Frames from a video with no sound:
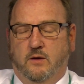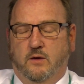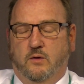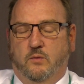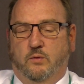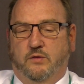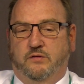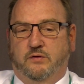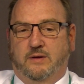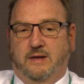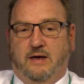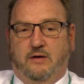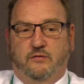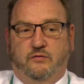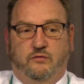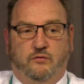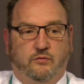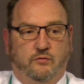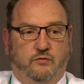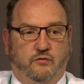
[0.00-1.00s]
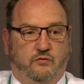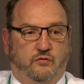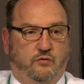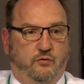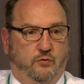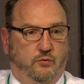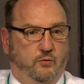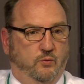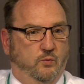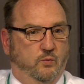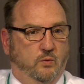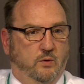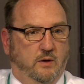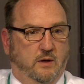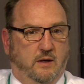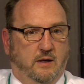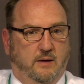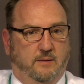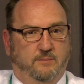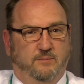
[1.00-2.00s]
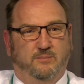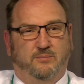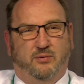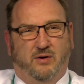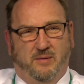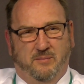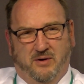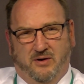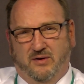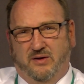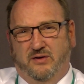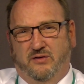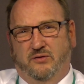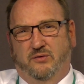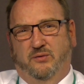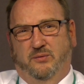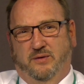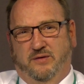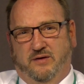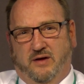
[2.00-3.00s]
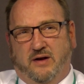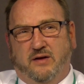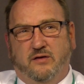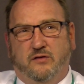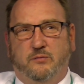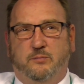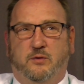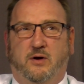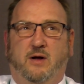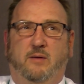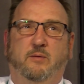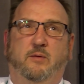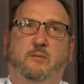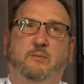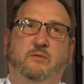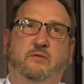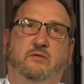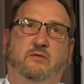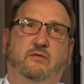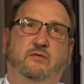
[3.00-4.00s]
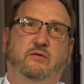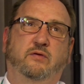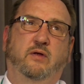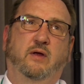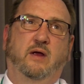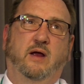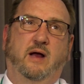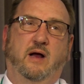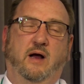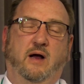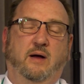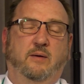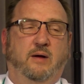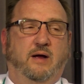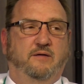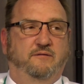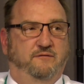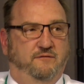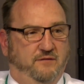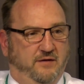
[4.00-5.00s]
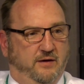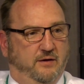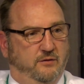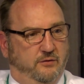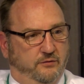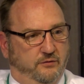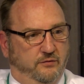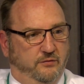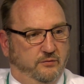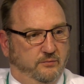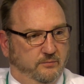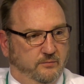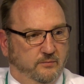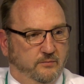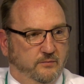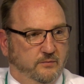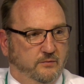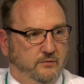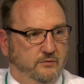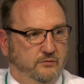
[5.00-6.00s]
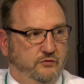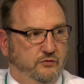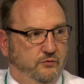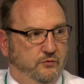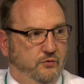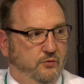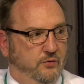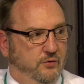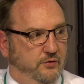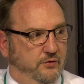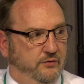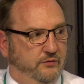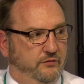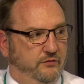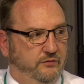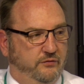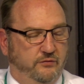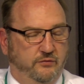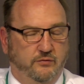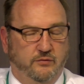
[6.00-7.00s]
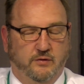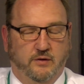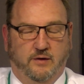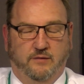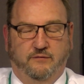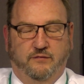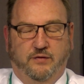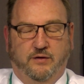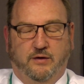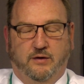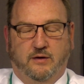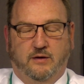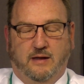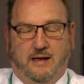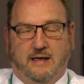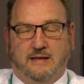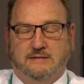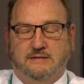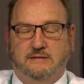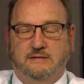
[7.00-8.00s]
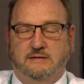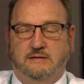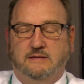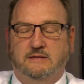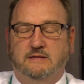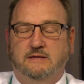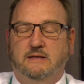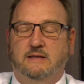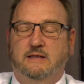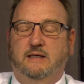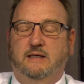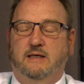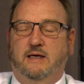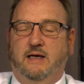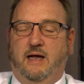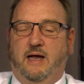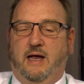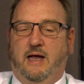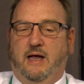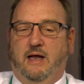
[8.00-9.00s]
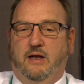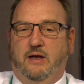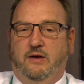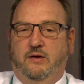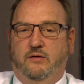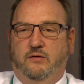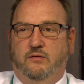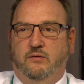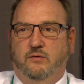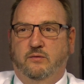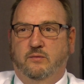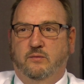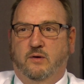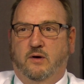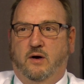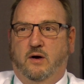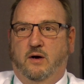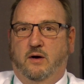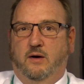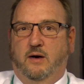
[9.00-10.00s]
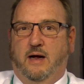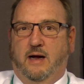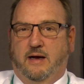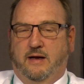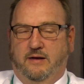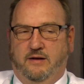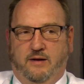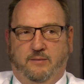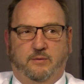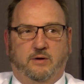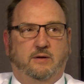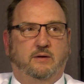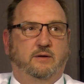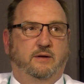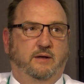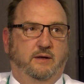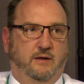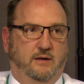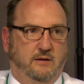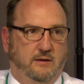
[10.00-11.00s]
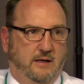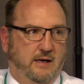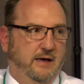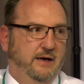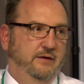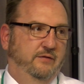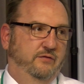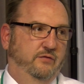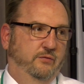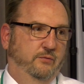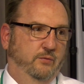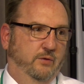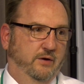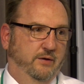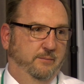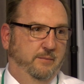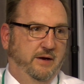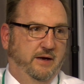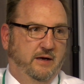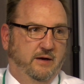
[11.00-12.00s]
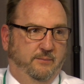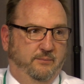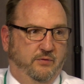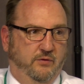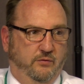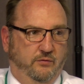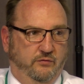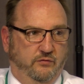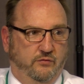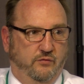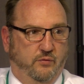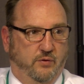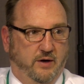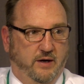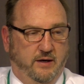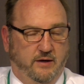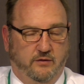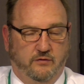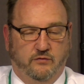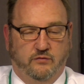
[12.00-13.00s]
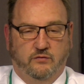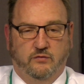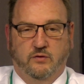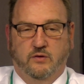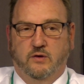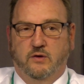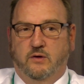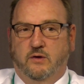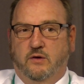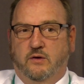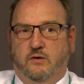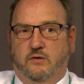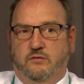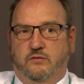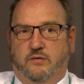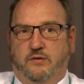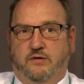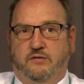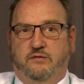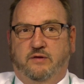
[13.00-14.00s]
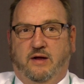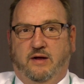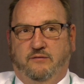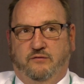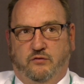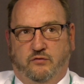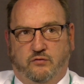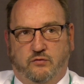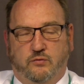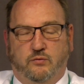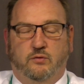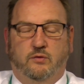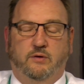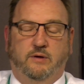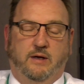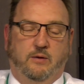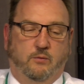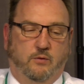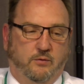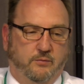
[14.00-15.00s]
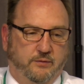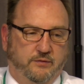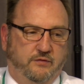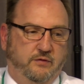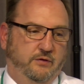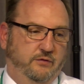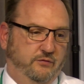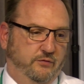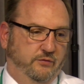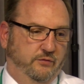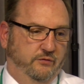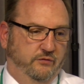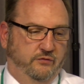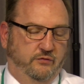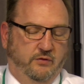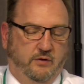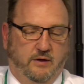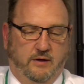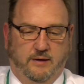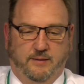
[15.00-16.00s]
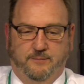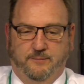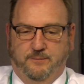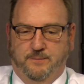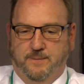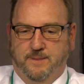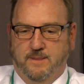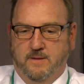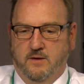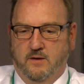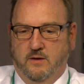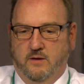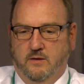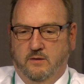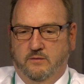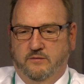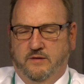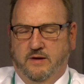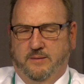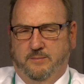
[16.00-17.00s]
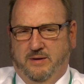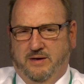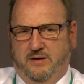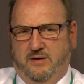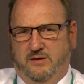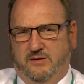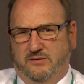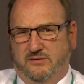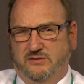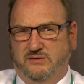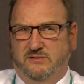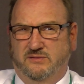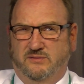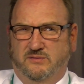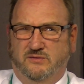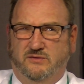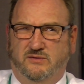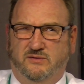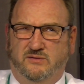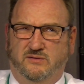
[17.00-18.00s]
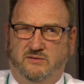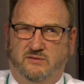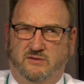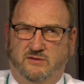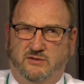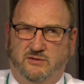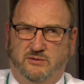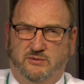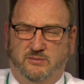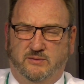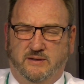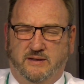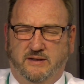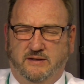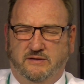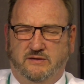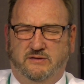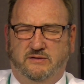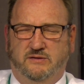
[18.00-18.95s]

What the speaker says: which allows students who, primarily due to attendance problems, have failed 2 quarters of their classes and are academically inclined to want to make up those grades. So they stay after school and they work with teachers. Got about 120,